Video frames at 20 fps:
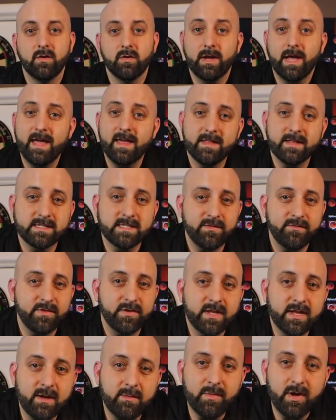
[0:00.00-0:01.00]
Okay, that's it for
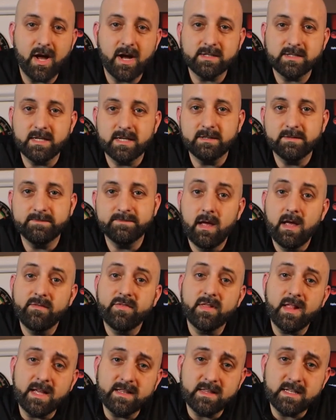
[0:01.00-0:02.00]
the unboxing. If
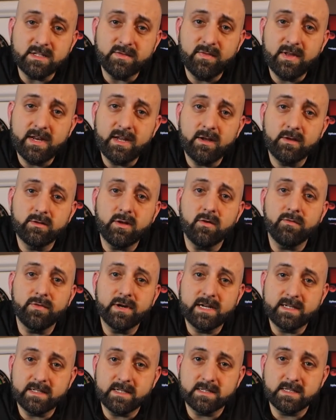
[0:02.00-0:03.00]
you like this video, don't
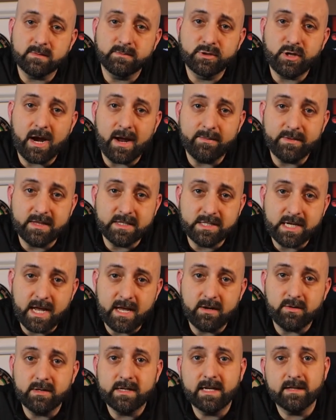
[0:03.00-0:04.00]
forget to subscribe to the
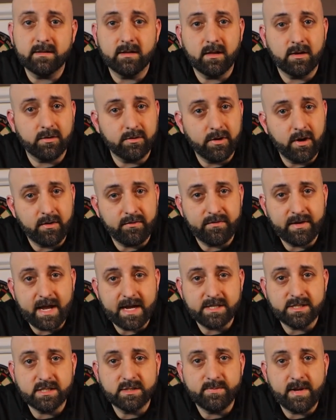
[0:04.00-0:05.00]
channel and hit the little
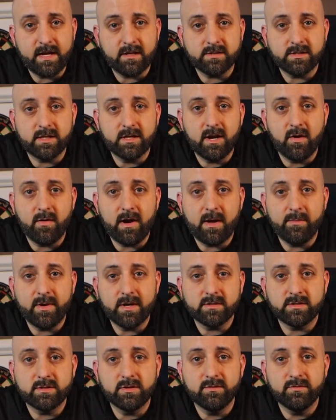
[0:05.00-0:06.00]
notifications bell so you know when I
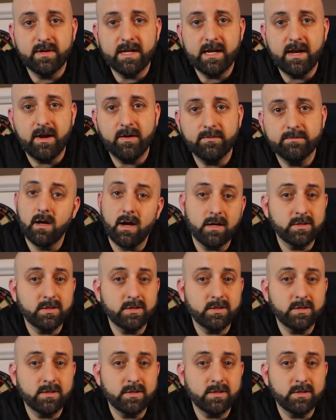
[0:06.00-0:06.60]
post a new video.